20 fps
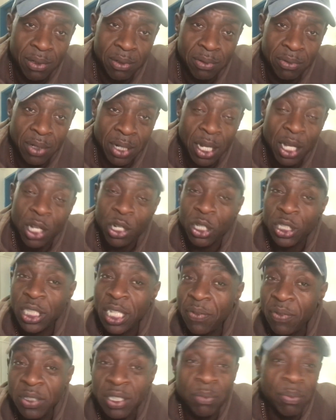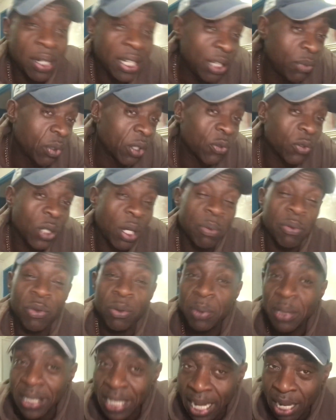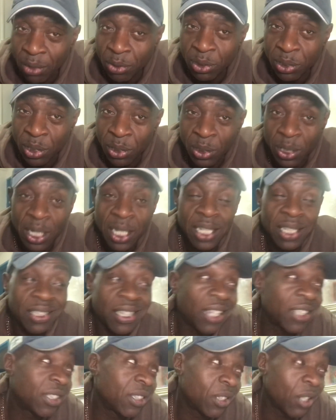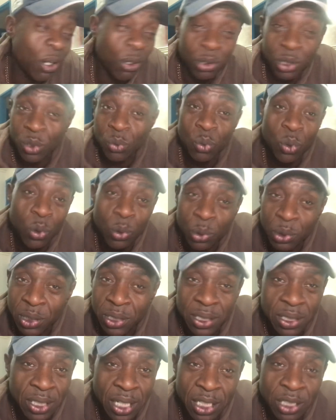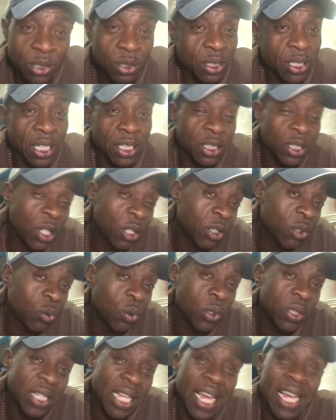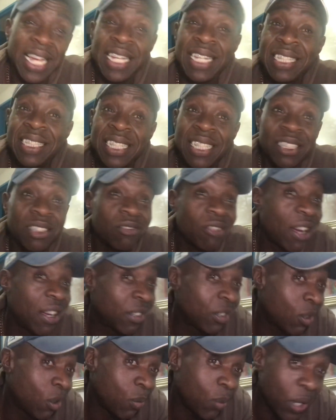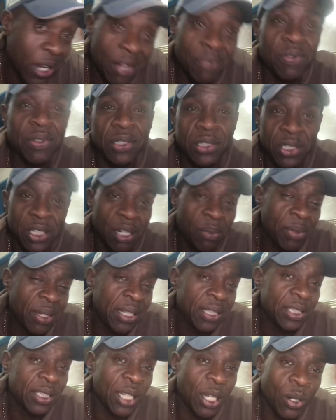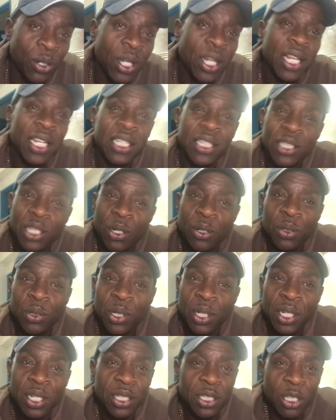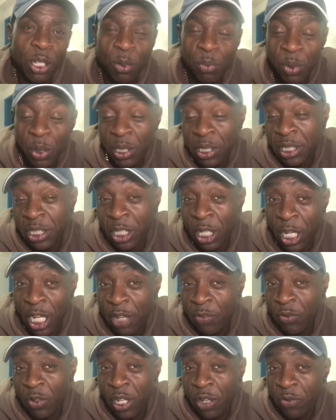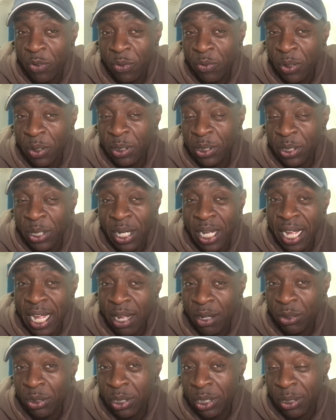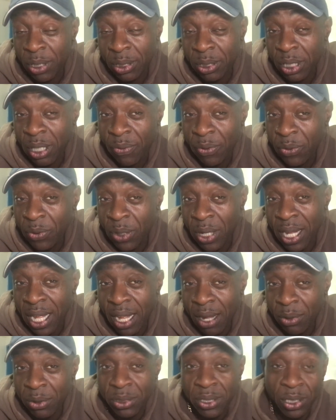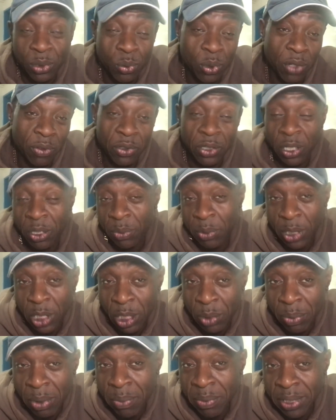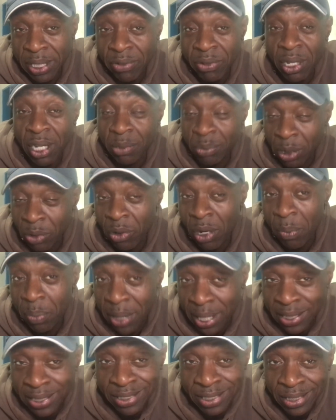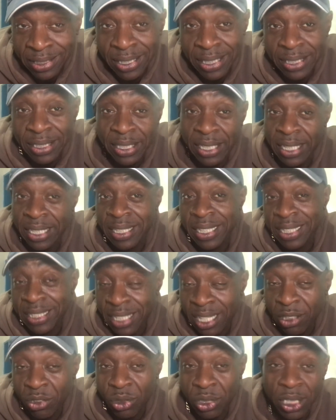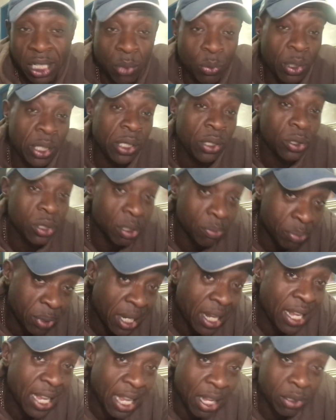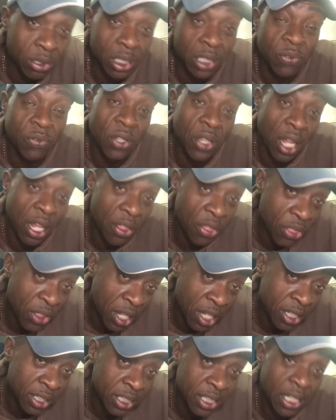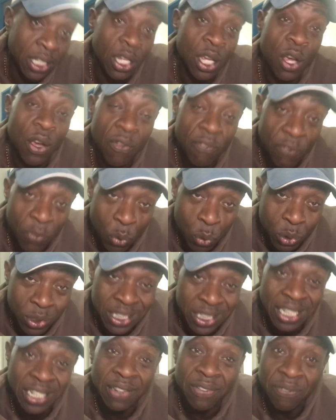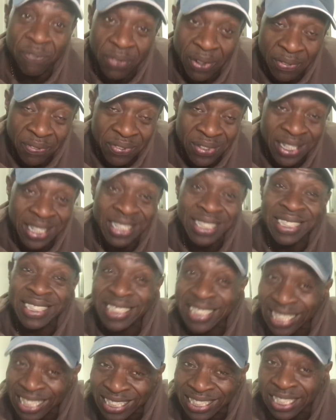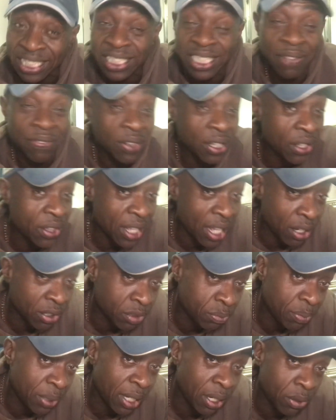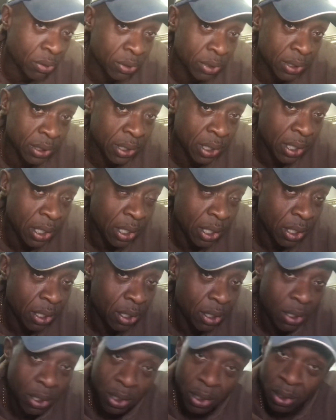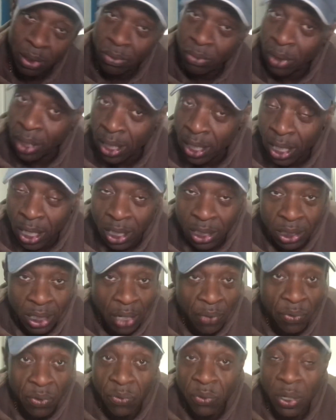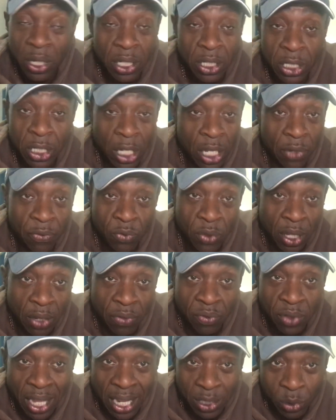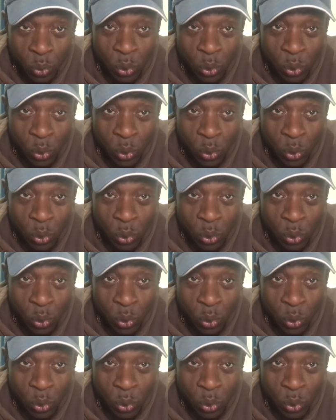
Right. Because even the money what's coming from the council doesn't go towards the 86 grand or whatever. Do you know what I mean? So if you've only got a house, if you've got a house that's worth, because remember there are places in this country, yeah, where you can buy houses for like 30, 40, 50, 60, 70,000 pounds. Right. So if that's